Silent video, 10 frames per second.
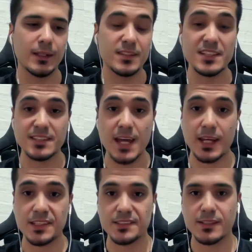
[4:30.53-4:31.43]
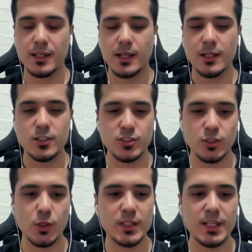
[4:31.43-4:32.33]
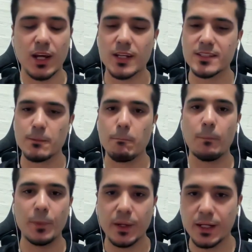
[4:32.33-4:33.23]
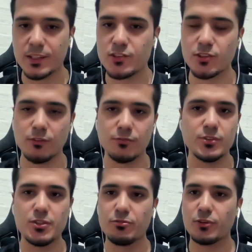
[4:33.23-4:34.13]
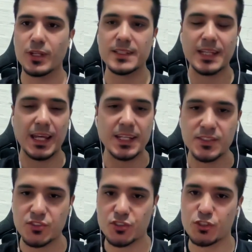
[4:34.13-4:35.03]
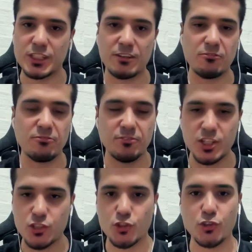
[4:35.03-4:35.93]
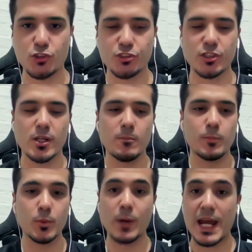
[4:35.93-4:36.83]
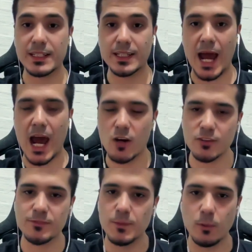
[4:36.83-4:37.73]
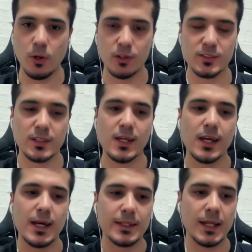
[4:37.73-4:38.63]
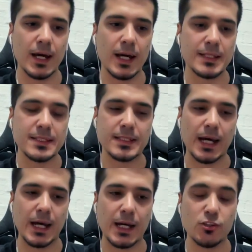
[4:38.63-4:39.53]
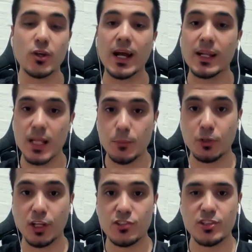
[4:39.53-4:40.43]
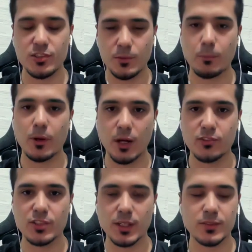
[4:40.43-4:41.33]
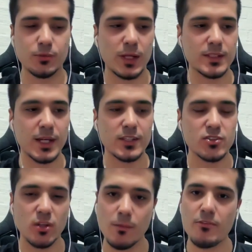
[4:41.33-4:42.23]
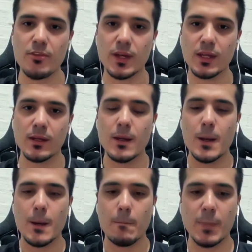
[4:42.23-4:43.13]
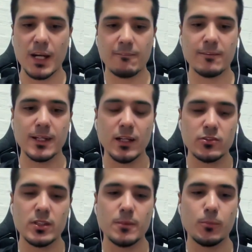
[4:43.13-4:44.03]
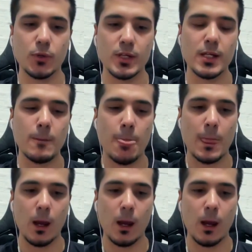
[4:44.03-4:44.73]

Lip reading: these days. So it has a bunch of different interesting features provided out of the box that you can leverage in your projects, right? And some of them might be actually very